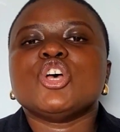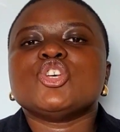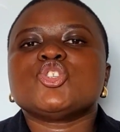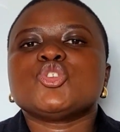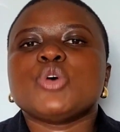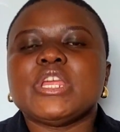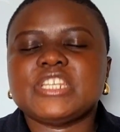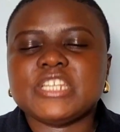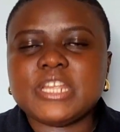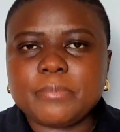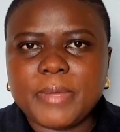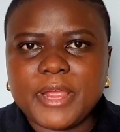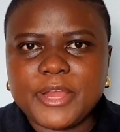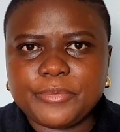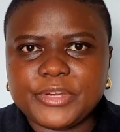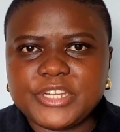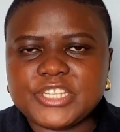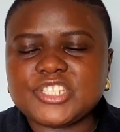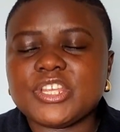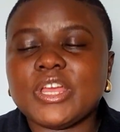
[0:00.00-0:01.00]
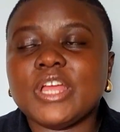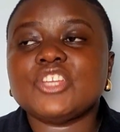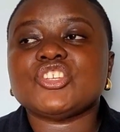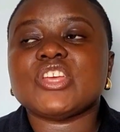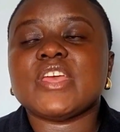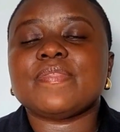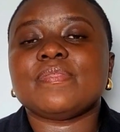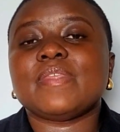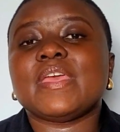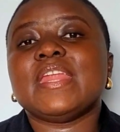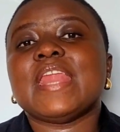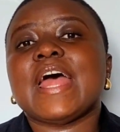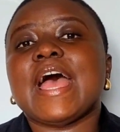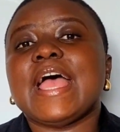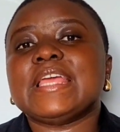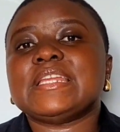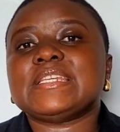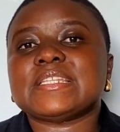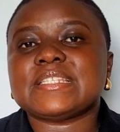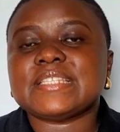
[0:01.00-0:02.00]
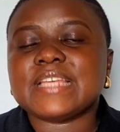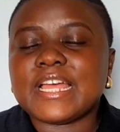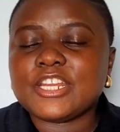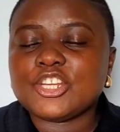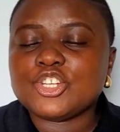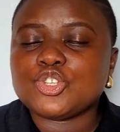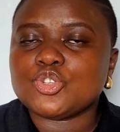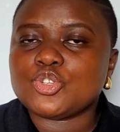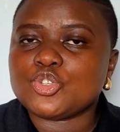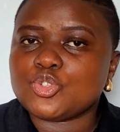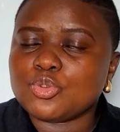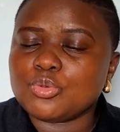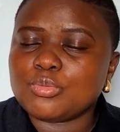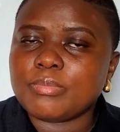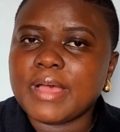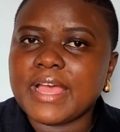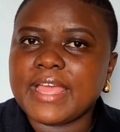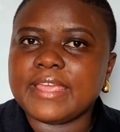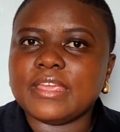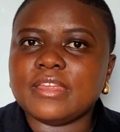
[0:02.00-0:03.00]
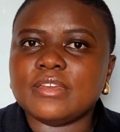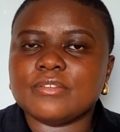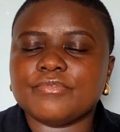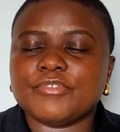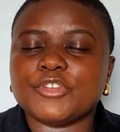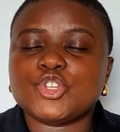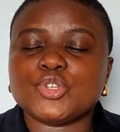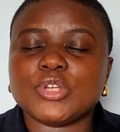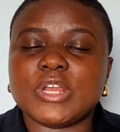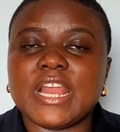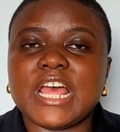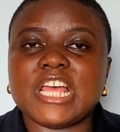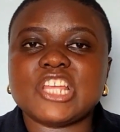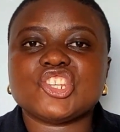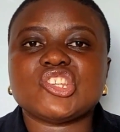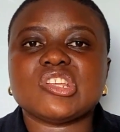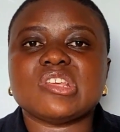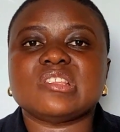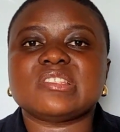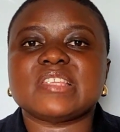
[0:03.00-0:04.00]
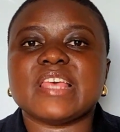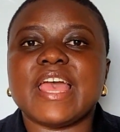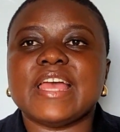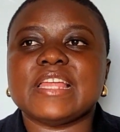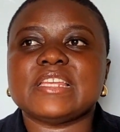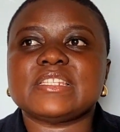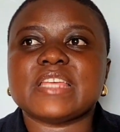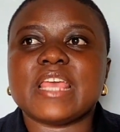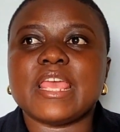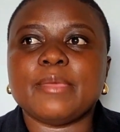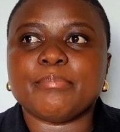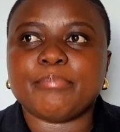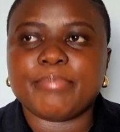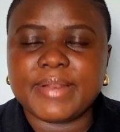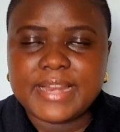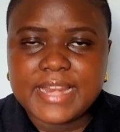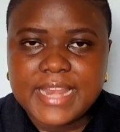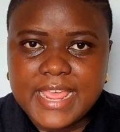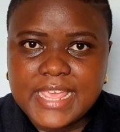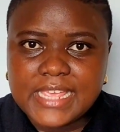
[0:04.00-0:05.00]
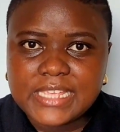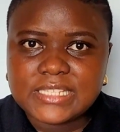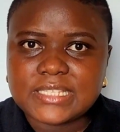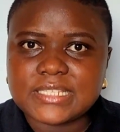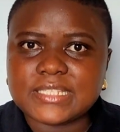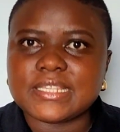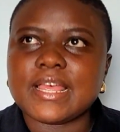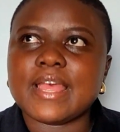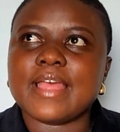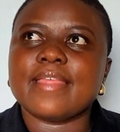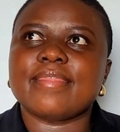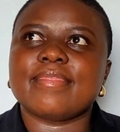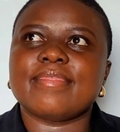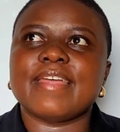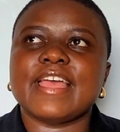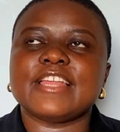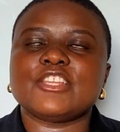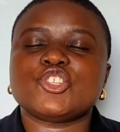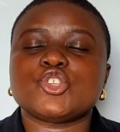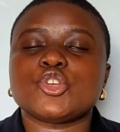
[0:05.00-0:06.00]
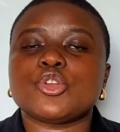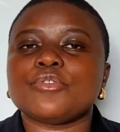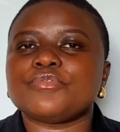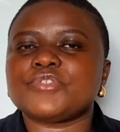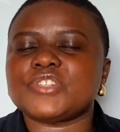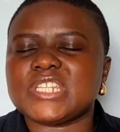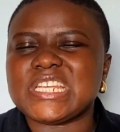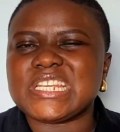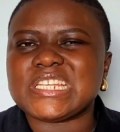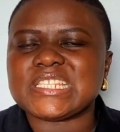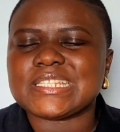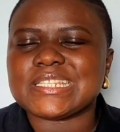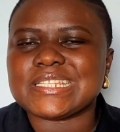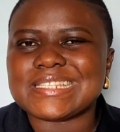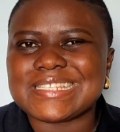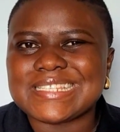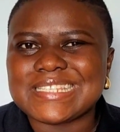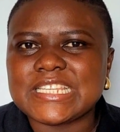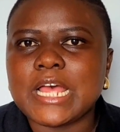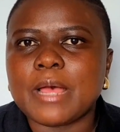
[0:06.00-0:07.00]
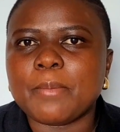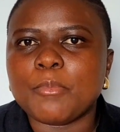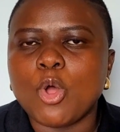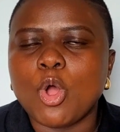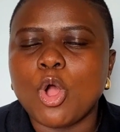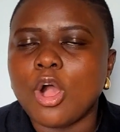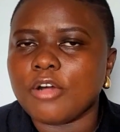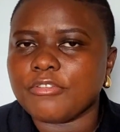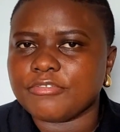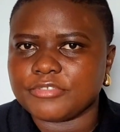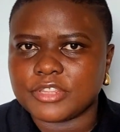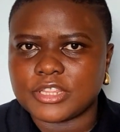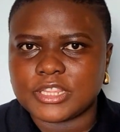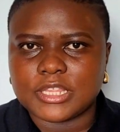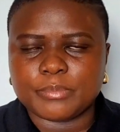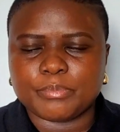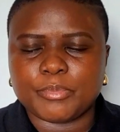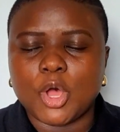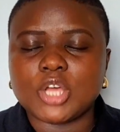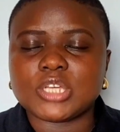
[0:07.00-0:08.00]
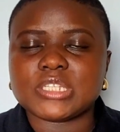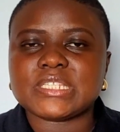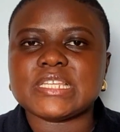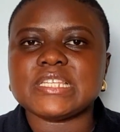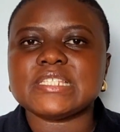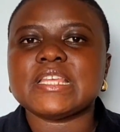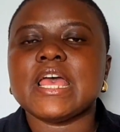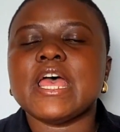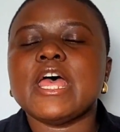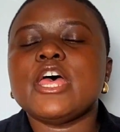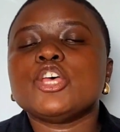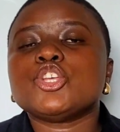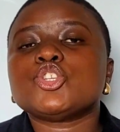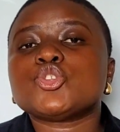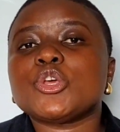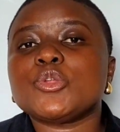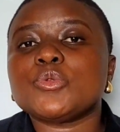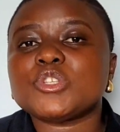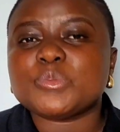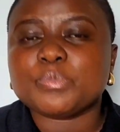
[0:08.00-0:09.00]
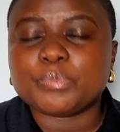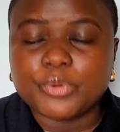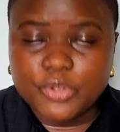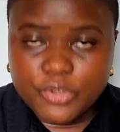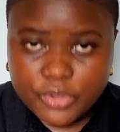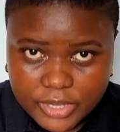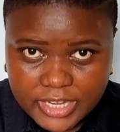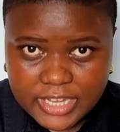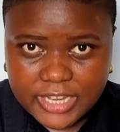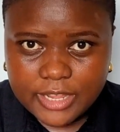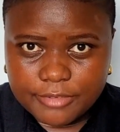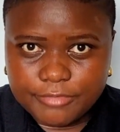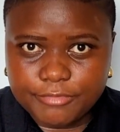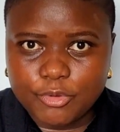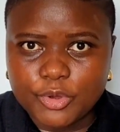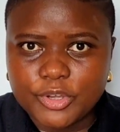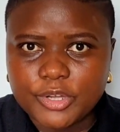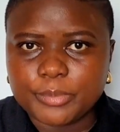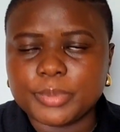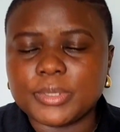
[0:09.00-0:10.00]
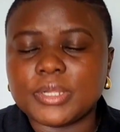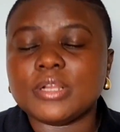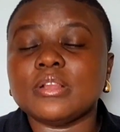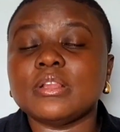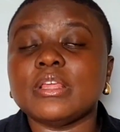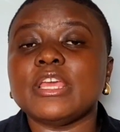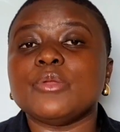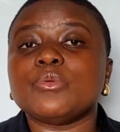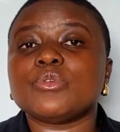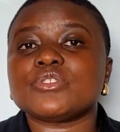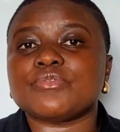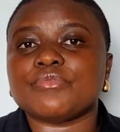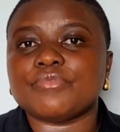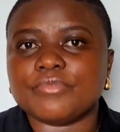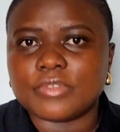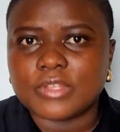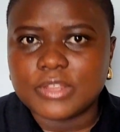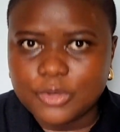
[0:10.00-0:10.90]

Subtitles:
So I did my research and then I decided to do my individual lashes at a place that sort of ticks some of the boxes. So it was pretty affordable. It was